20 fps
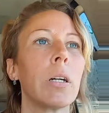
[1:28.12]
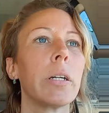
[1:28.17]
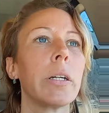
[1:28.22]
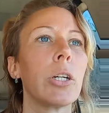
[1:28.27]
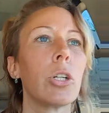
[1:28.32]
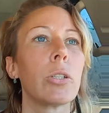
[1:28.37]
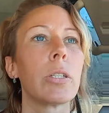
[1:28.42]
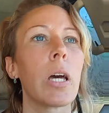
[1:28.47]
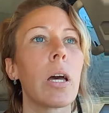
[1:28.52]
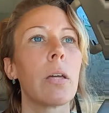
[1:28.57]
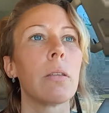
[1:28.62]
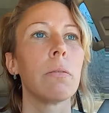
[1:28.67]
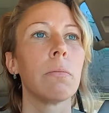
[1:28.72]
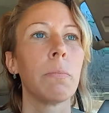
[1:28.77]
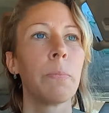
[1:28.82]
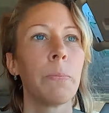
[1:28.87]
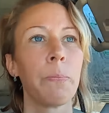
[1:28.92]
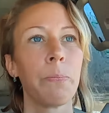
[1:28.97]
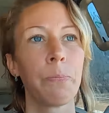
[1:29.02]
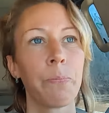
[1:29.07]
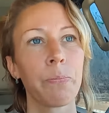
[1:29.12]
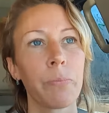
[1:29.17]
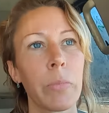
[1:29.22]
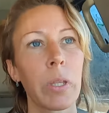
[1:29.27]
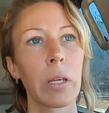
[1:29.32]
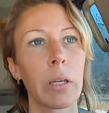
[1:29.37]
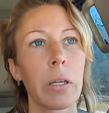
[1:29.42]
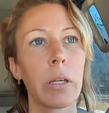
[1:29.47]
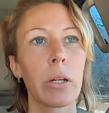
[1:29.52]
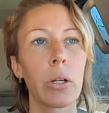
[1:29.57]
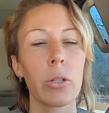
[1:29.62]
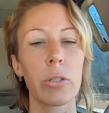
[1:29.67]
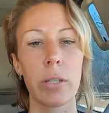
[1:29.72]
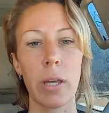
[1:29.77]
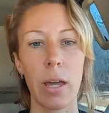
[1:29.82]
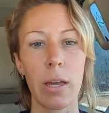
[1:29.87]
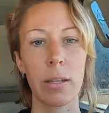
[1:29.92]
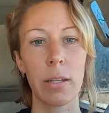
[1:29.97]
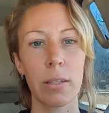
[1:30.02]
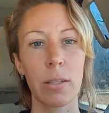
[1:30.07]
you're 10, you're
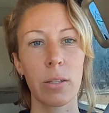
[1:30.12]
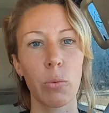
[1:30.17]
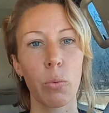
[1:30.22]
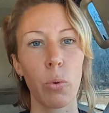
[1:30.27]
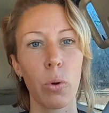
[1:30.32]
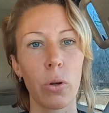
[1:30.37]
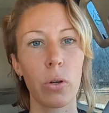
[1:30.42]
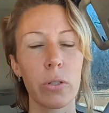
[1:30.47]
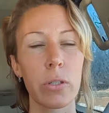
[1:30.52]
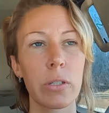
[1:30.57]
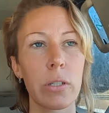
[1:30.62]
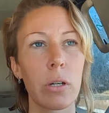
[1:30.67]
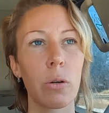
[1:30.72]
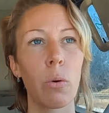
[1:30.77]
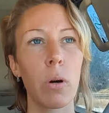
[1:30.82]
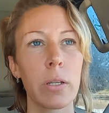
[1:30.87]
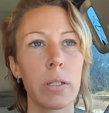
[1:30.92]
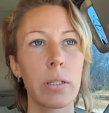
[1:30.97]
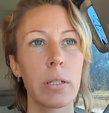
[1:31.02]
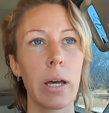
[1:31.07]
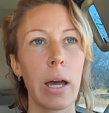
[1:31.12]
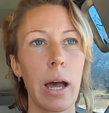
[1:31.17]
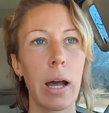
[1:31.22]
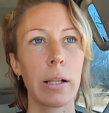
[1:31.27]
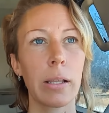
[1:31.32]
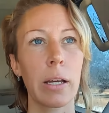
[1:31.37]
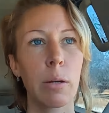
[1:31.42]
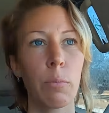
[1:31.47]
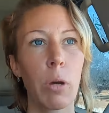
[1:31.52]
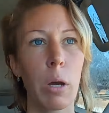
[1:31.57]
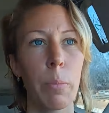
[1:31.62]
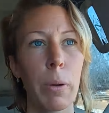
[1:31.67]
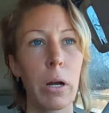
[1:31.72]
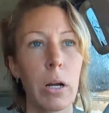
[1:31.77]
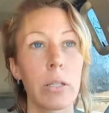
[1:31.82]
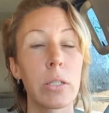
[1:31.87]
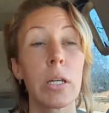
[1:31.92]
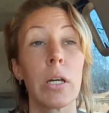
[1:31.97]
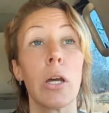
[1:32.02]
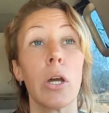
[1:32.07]
10, and the world still wants to act like my
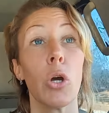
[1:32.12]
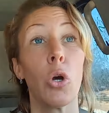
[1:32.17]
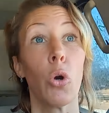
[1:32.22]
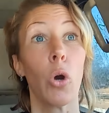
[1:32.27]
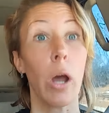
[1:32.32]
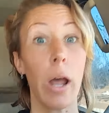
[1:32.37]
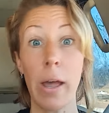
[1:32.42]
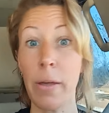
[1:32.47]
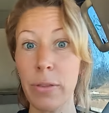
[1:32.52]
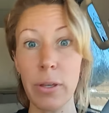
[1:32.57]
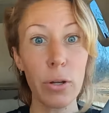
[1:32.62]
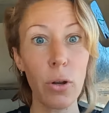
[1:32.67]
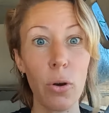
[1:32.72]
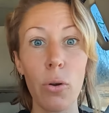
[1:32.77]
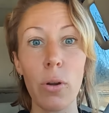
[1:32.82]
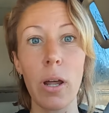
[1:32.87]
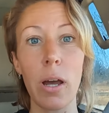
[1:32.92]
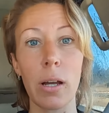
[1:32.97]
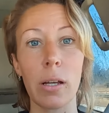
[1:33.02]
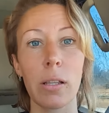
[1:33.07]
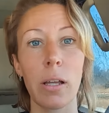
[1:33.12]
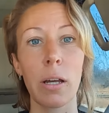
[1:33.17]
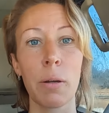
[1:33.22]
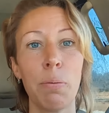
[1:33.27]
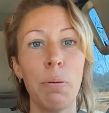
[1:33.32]
parents. And they don't act like